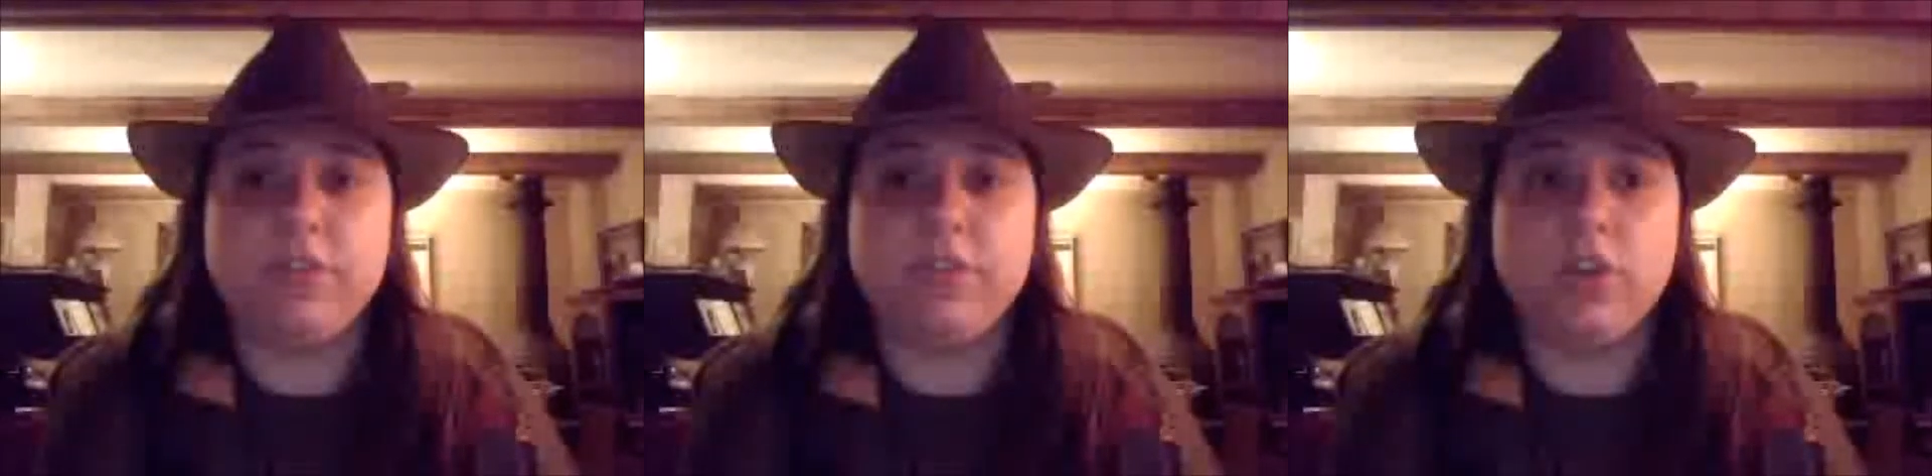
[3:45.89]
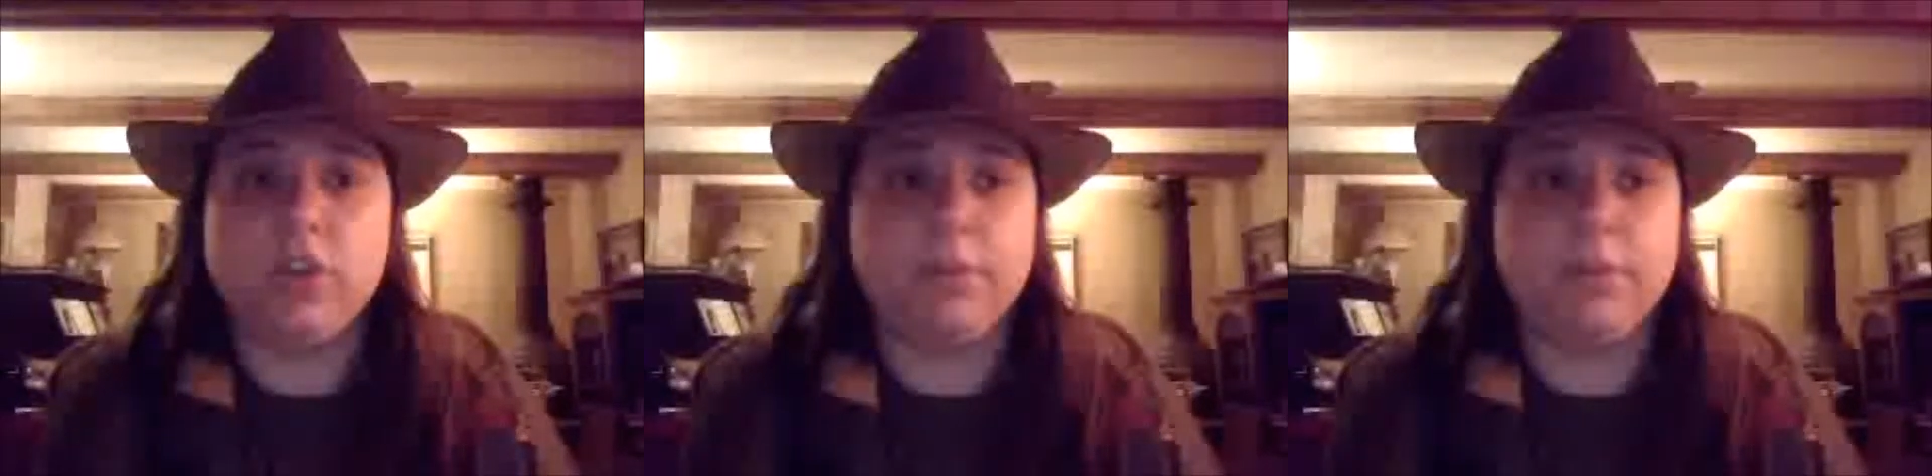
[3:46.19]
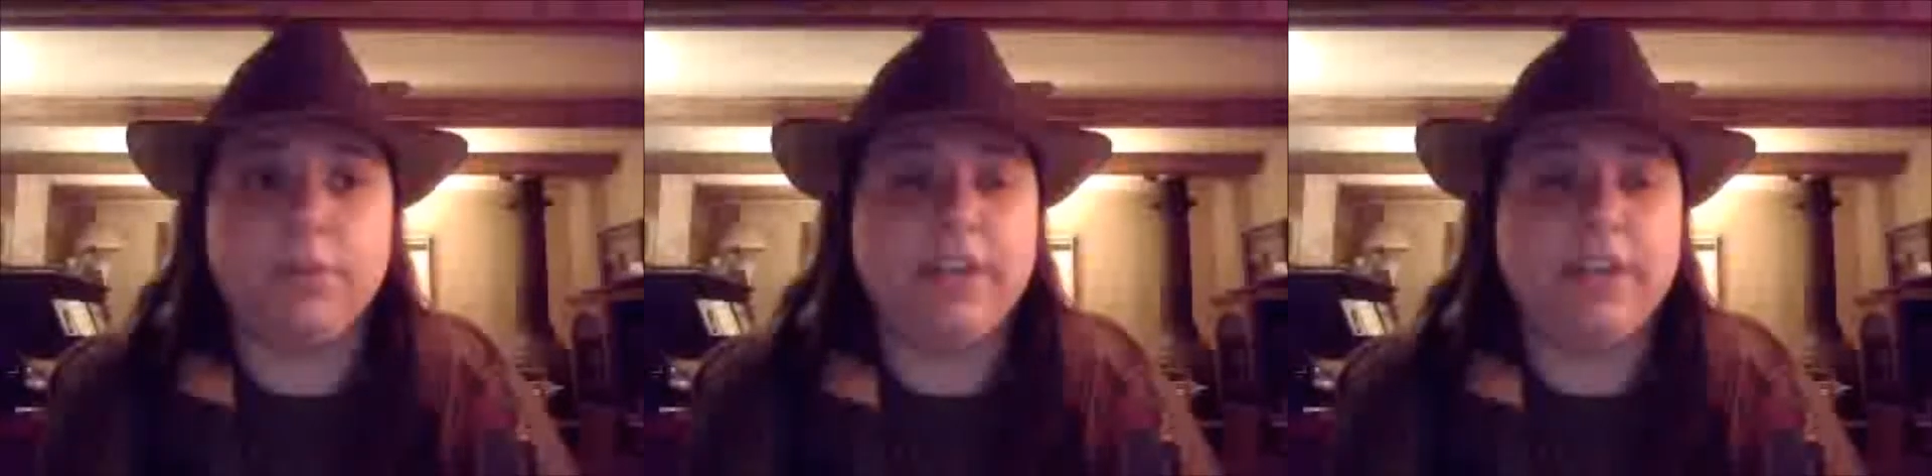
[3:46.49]
other
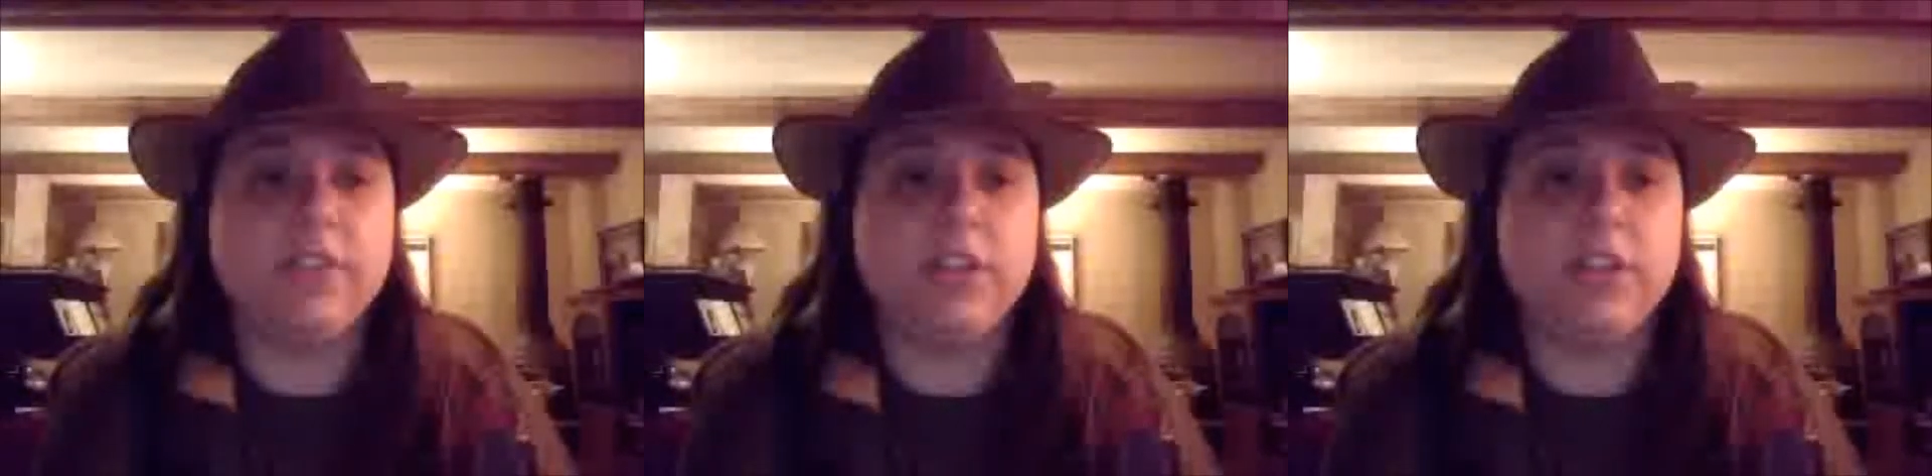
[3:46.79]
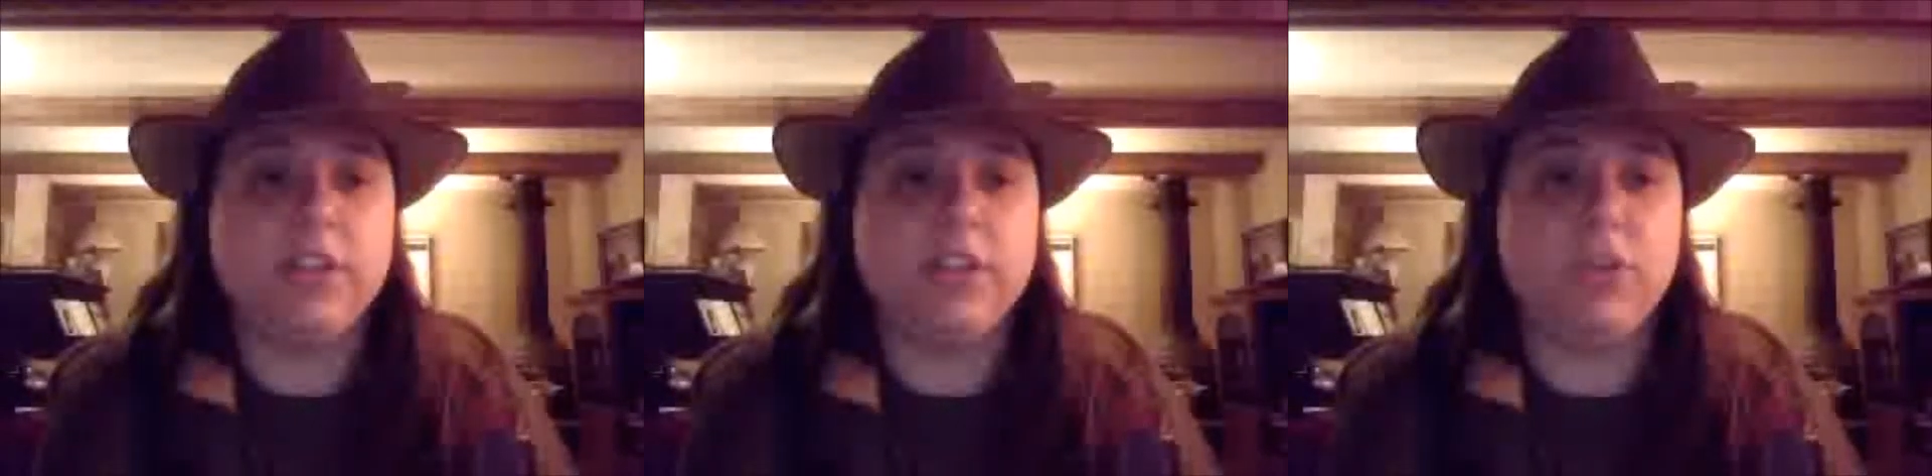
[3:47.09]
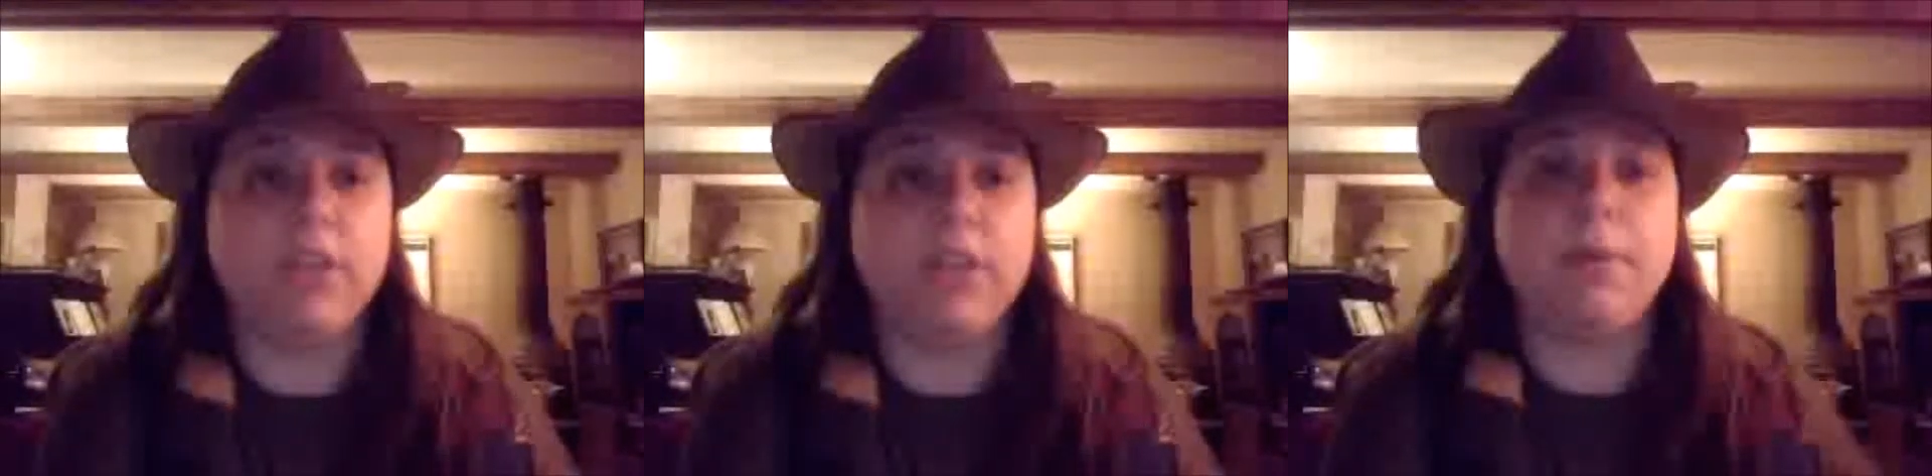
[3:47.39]
planets and subjugate their
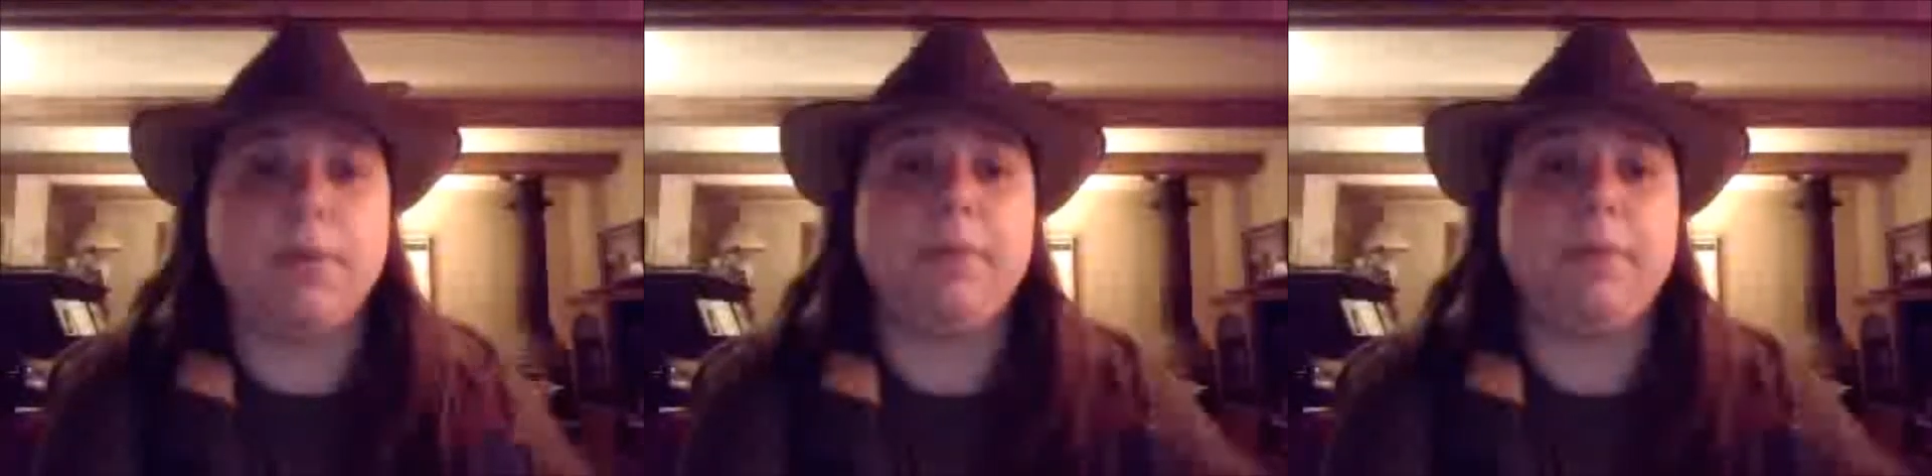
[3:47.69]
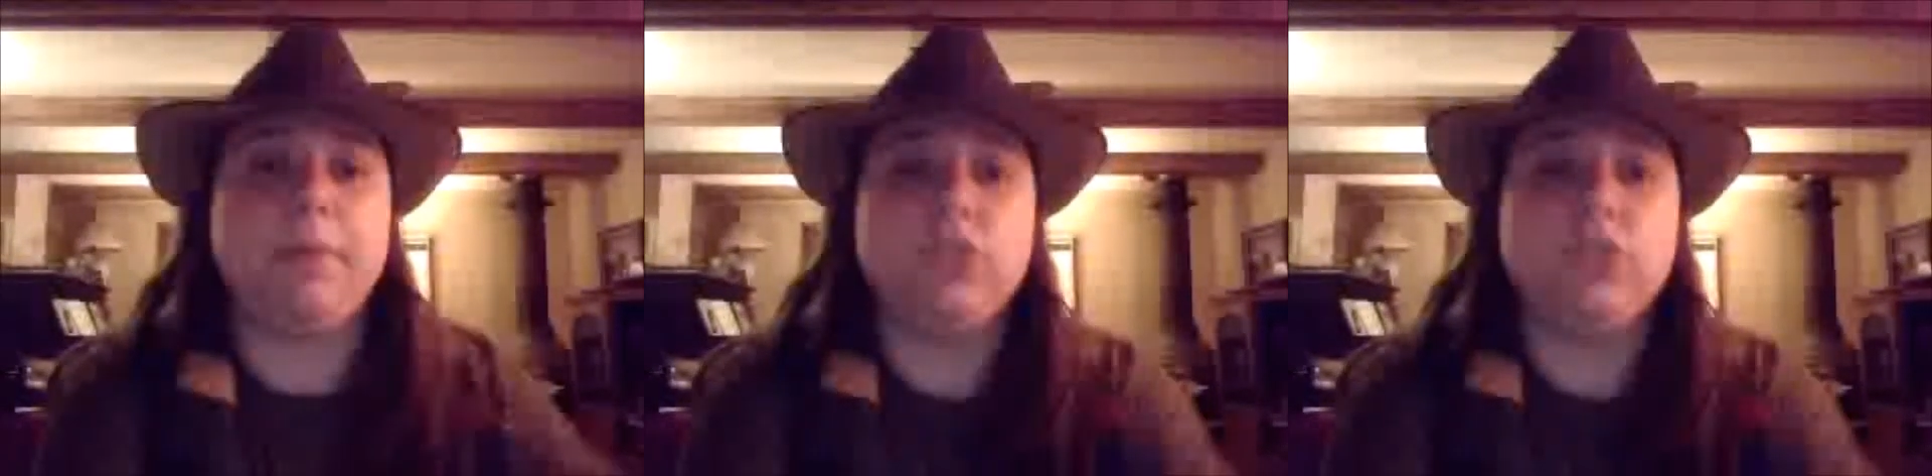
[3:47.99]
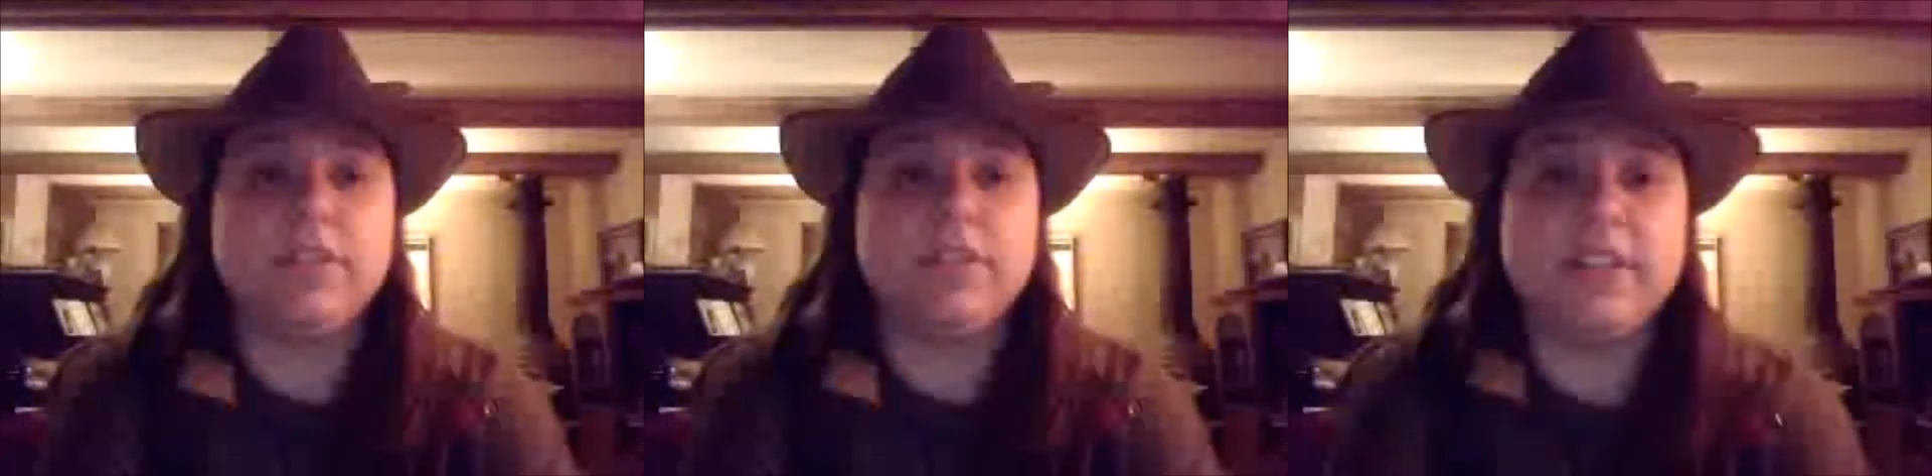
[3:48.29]
populations
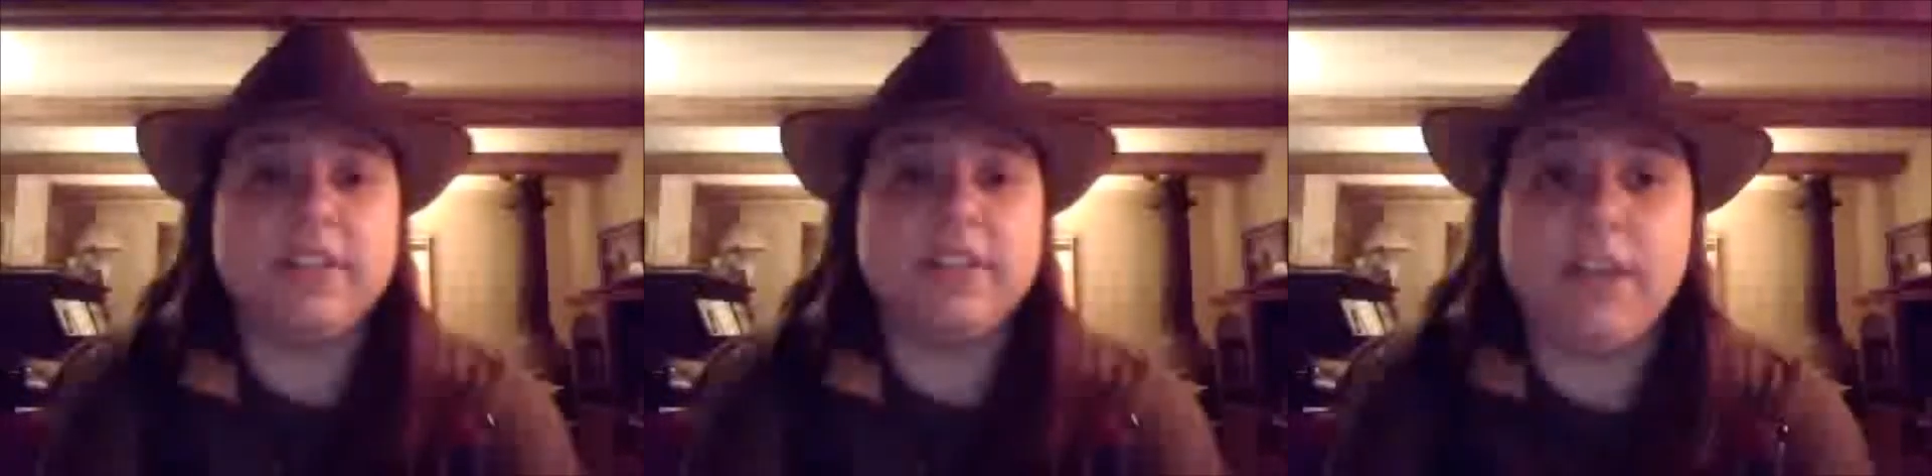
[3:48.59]
as slaves